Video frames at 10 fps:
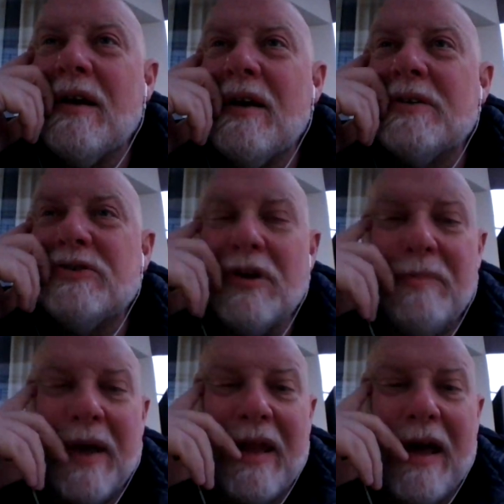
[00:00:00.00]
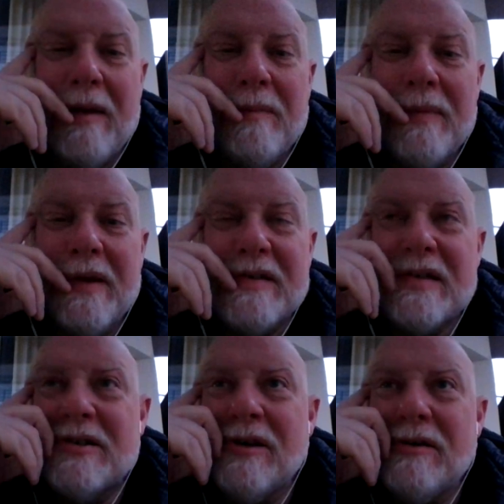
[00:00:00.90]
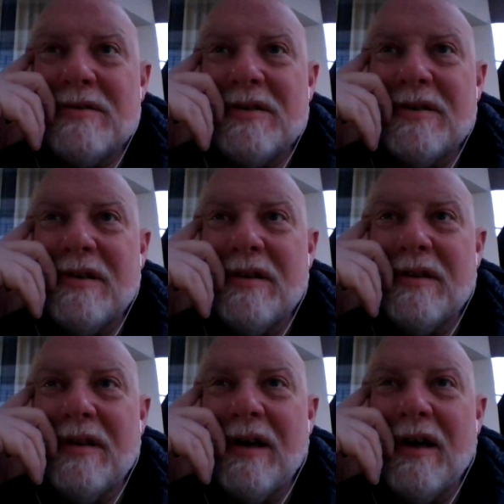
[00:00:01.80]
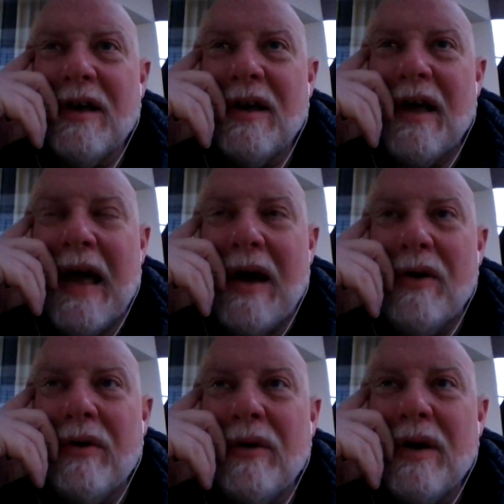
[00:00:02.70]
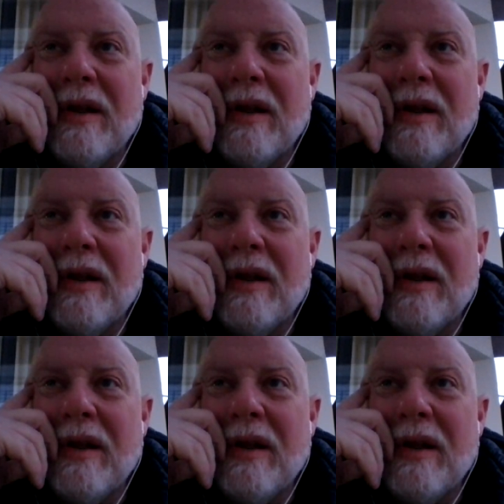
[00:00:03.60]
struck by that, because it shows uh, how